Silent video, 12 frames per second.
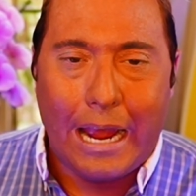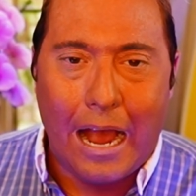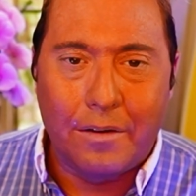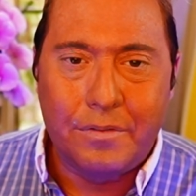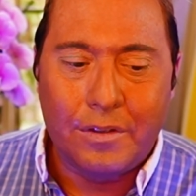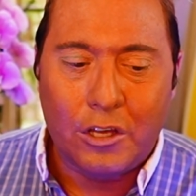
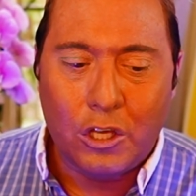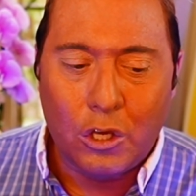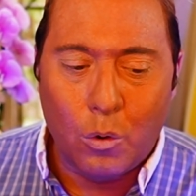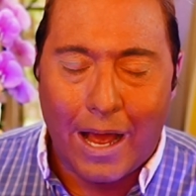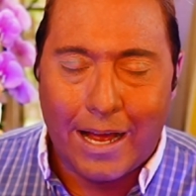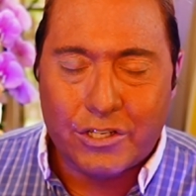We have
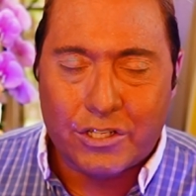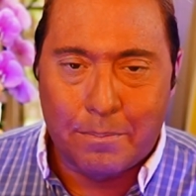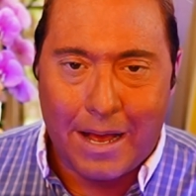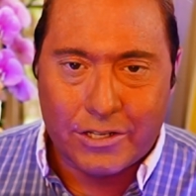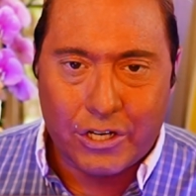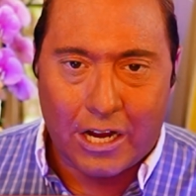the U
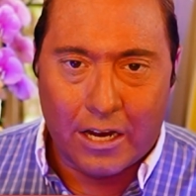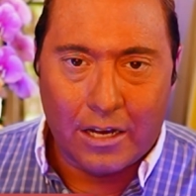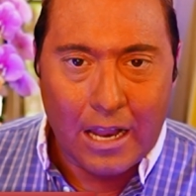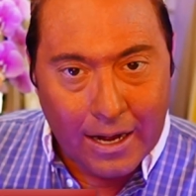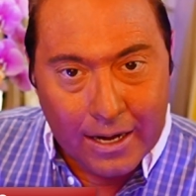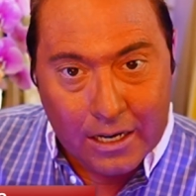S
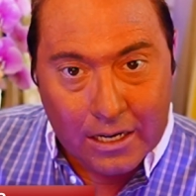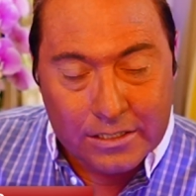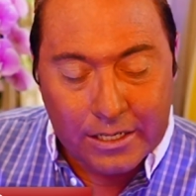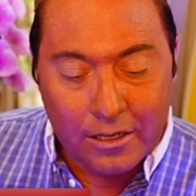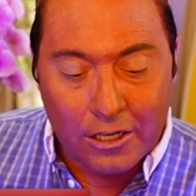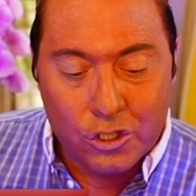domestic
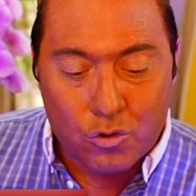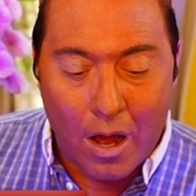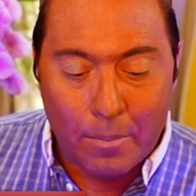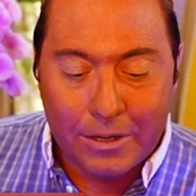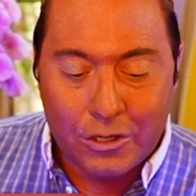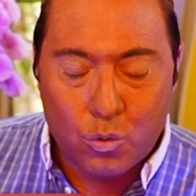unleaded
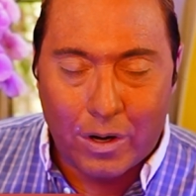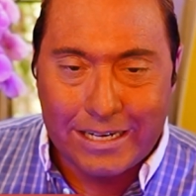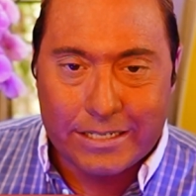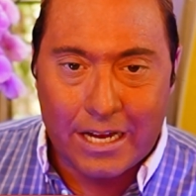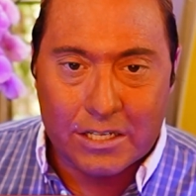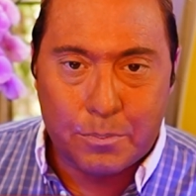continually
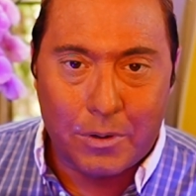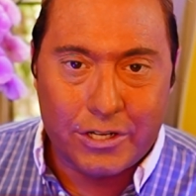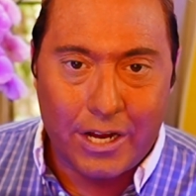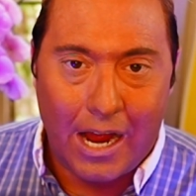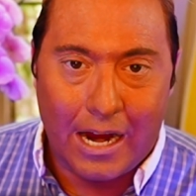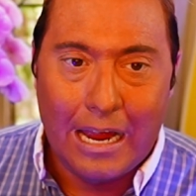dropping twenty
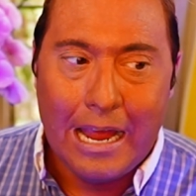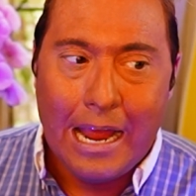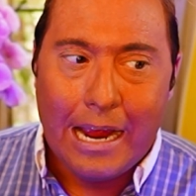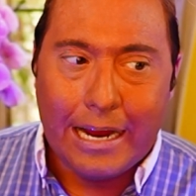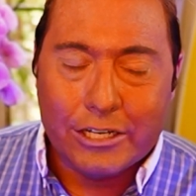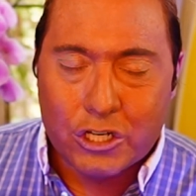cents per
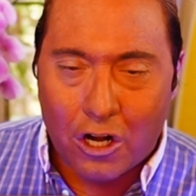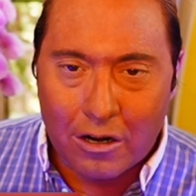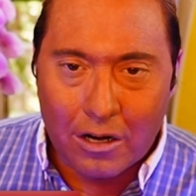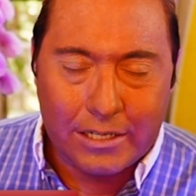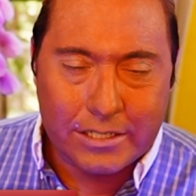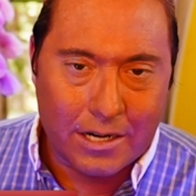day.
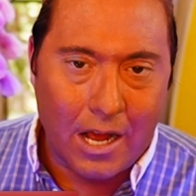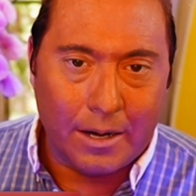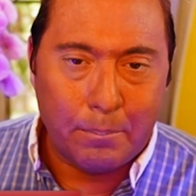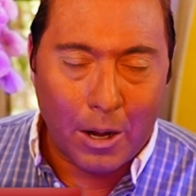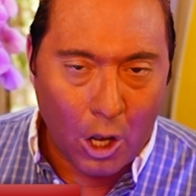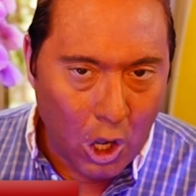It's
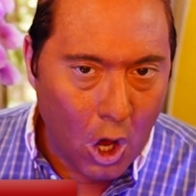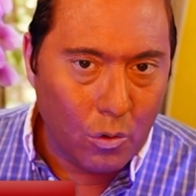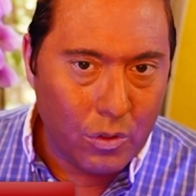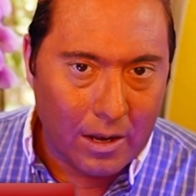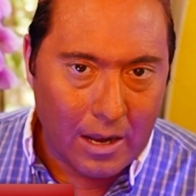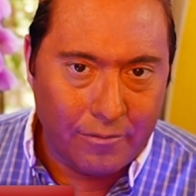currently tonight
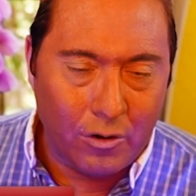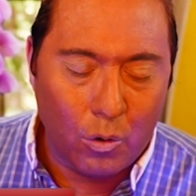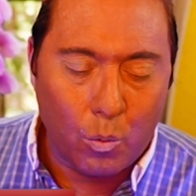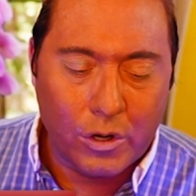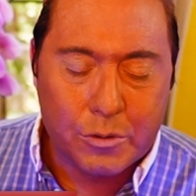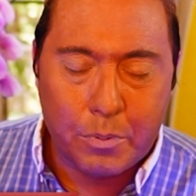below the
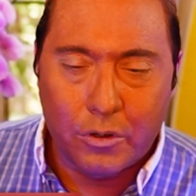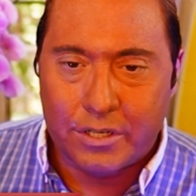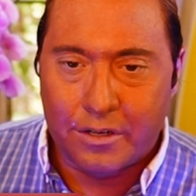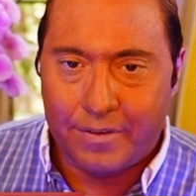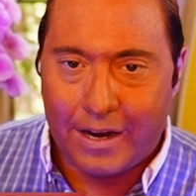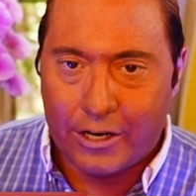level at
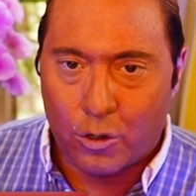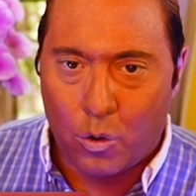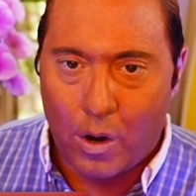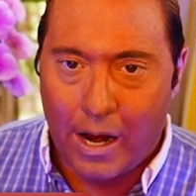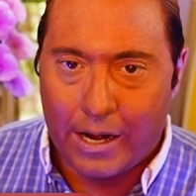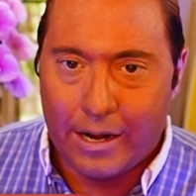which Putin
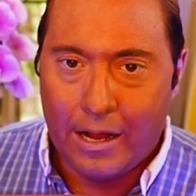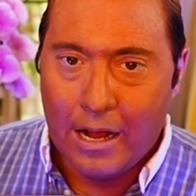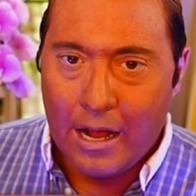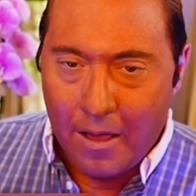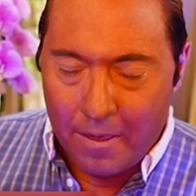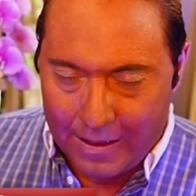invaded
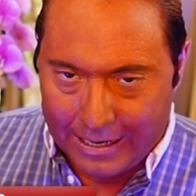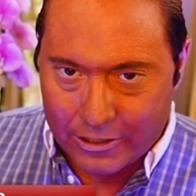Ukraine.